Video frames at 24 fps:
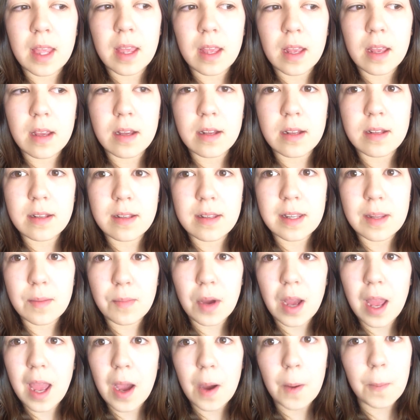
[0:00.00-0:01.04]
because it
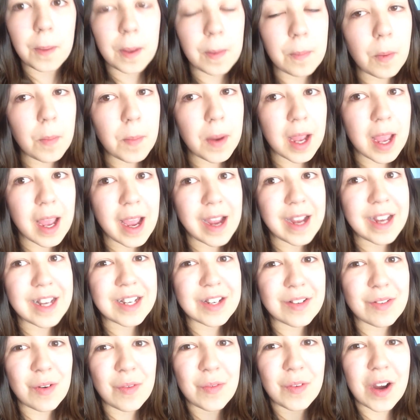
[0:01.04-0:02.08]
might help people my
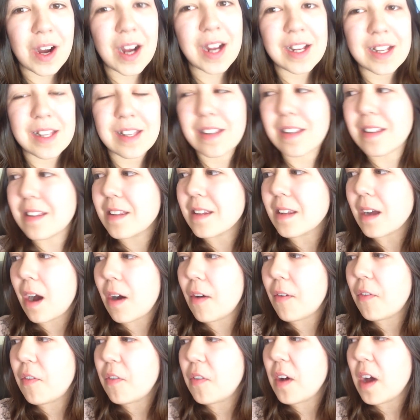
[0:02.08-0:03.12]
age revise and
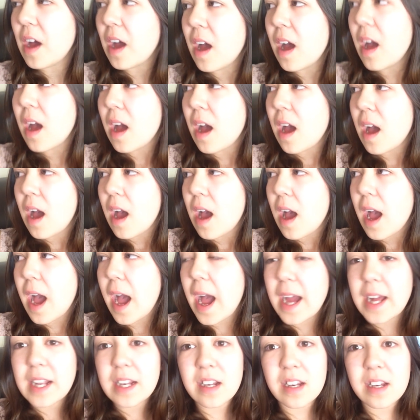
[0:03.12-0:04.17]
stuff.
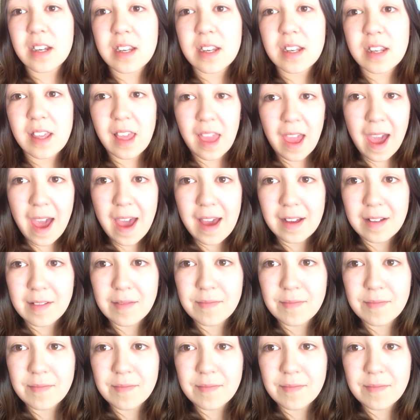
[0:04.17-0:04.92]
And yeah.